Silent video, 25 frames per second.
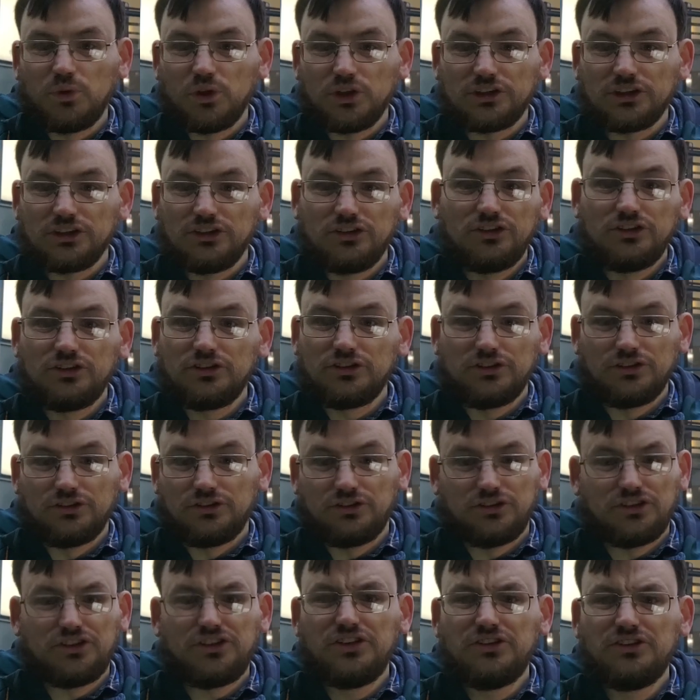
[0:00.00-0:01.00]
was a
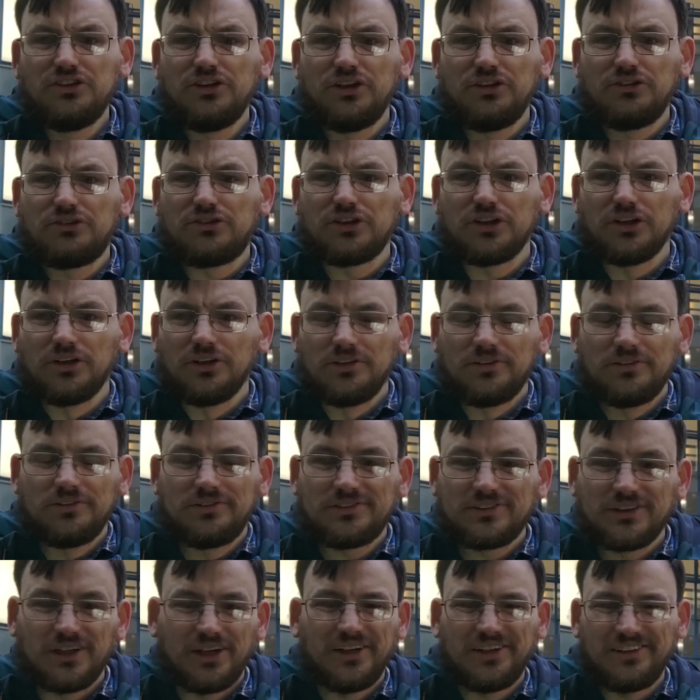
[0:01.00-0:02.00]
new tool,
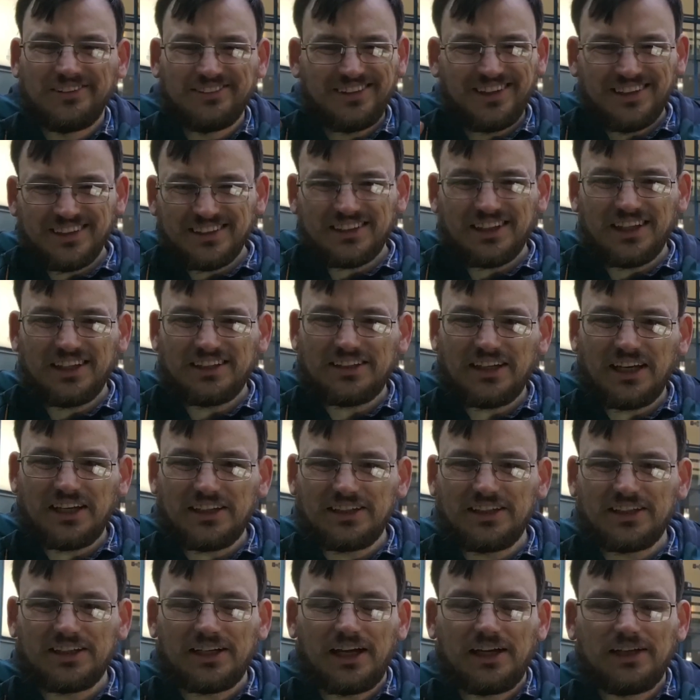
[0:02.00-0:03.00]
so it's a
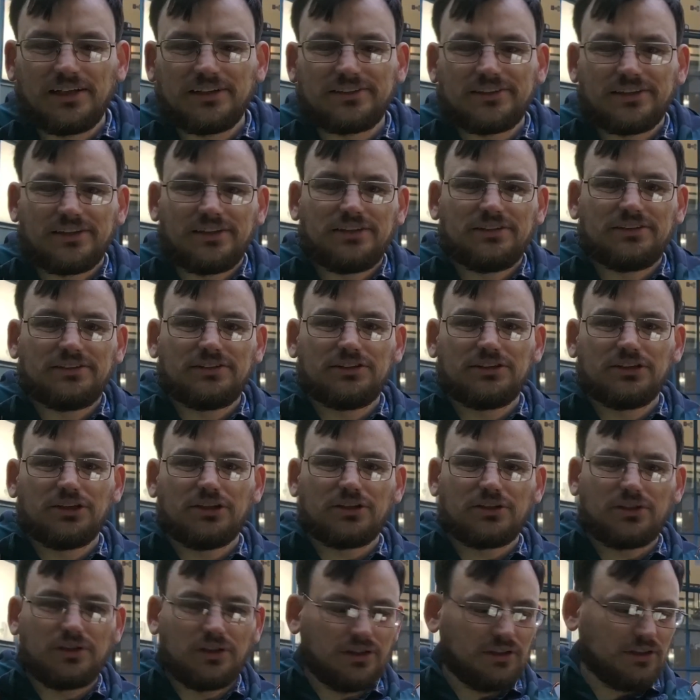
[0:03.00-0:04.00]
technicality,
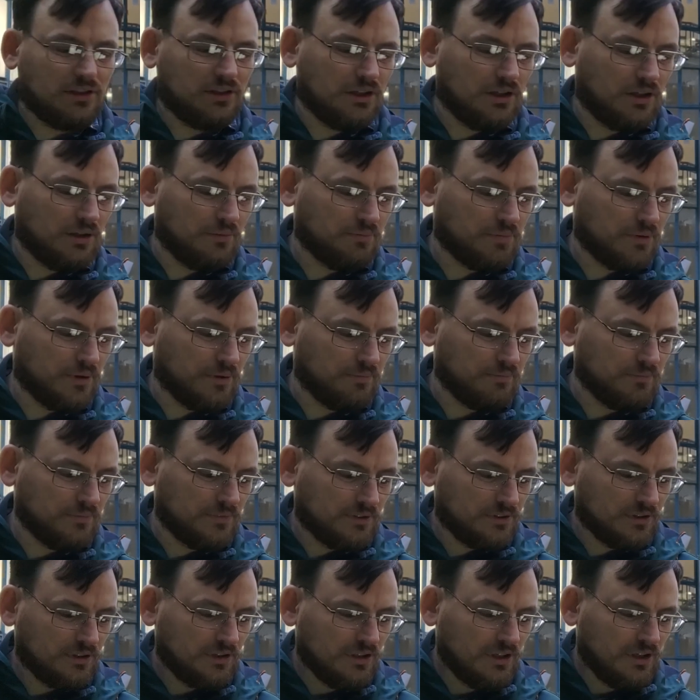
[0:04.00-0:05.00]
not quite an art prompt.
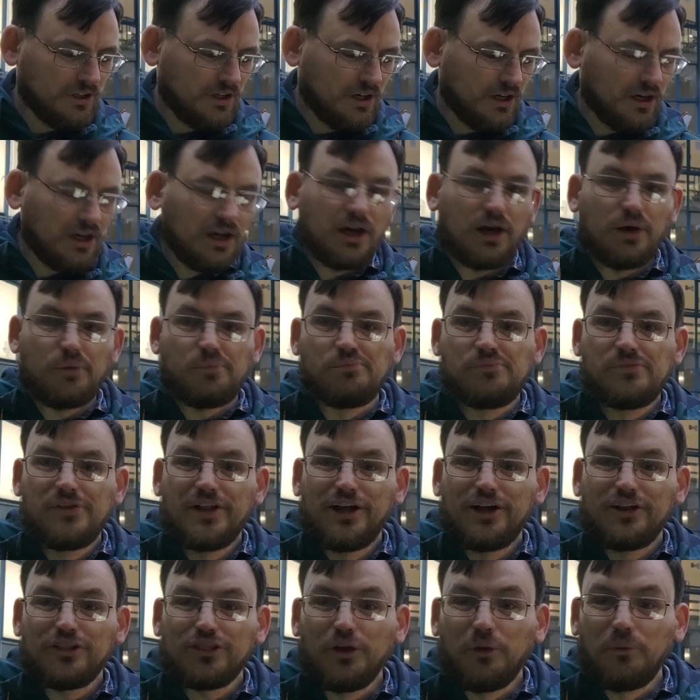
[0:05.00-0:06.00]

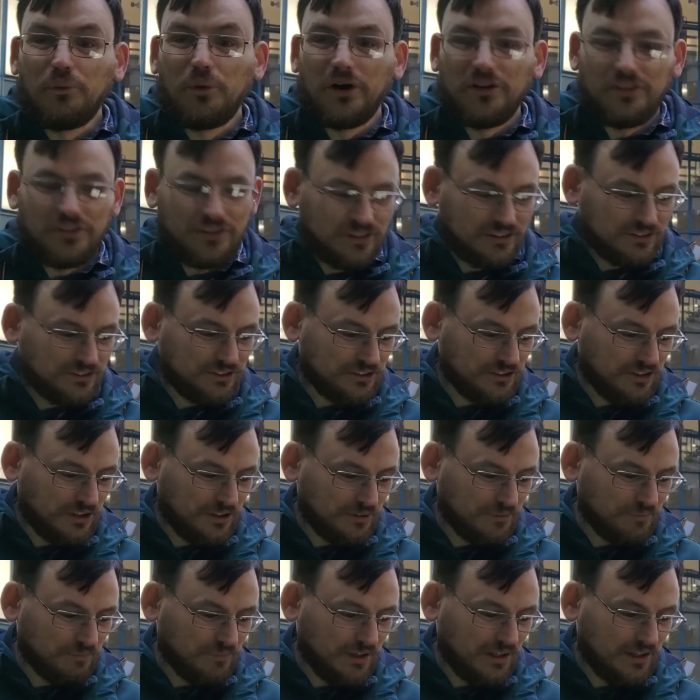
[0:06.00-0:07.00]
The one that
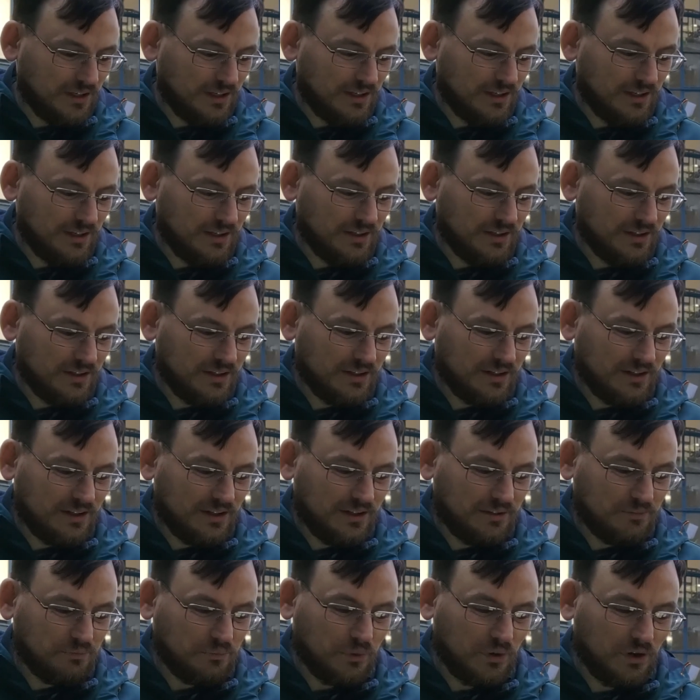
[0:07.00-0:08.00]
struck me
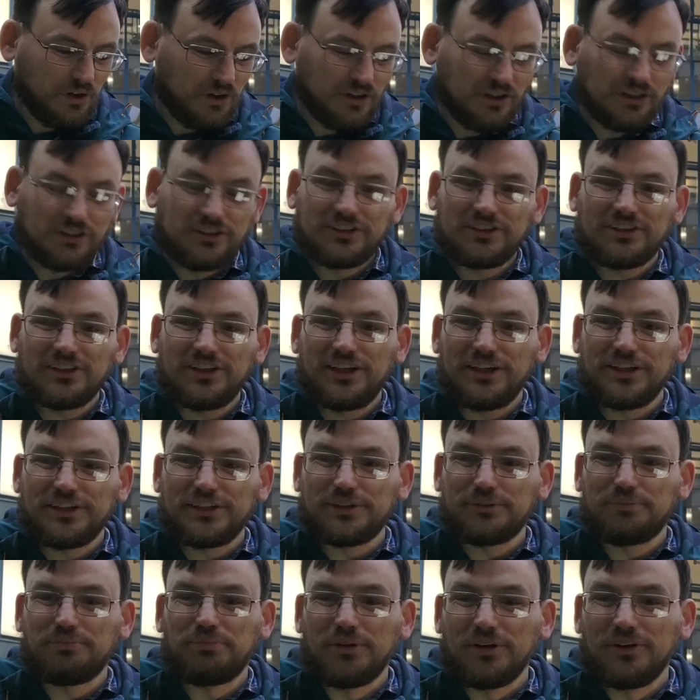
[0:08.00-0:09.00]
was
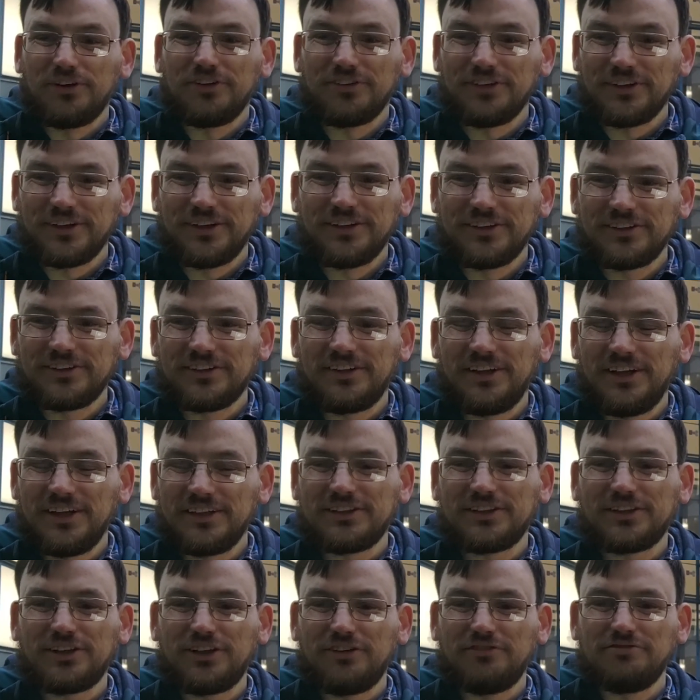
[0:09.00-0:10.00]
exploring
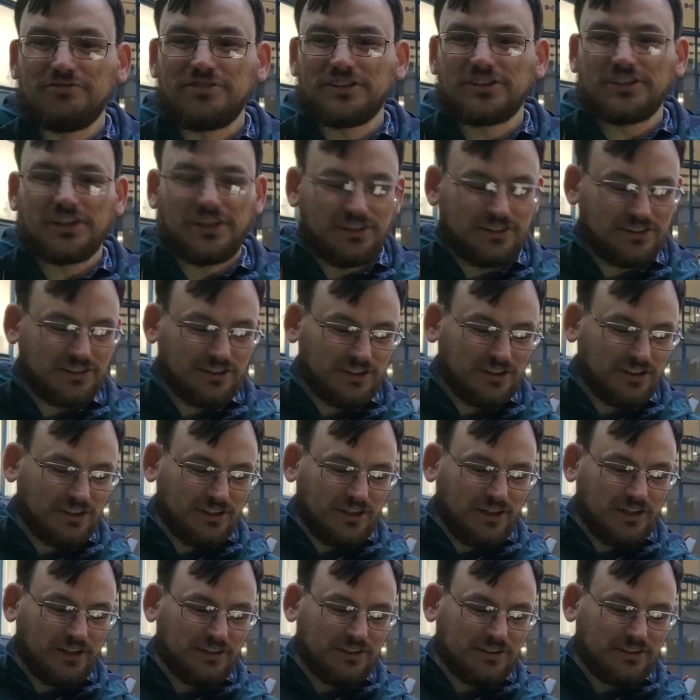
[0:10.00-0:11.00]
this conversation I
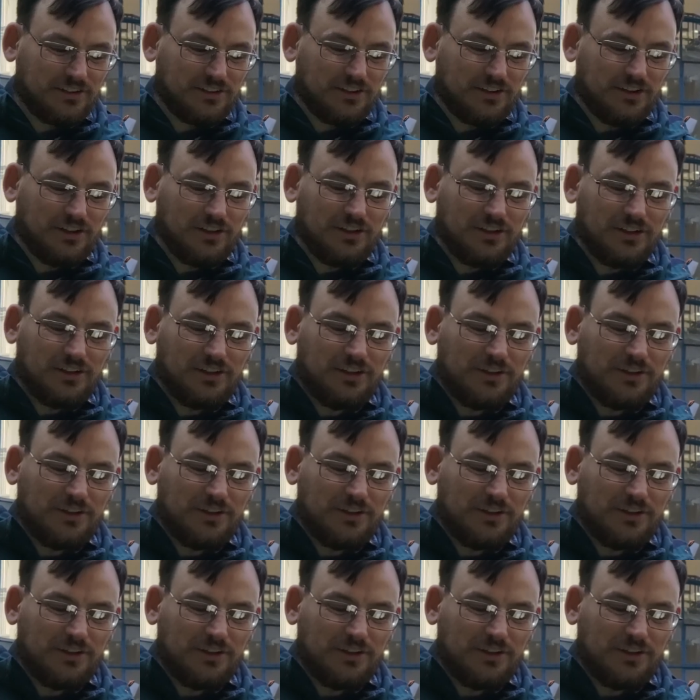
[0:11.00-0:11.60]
like, that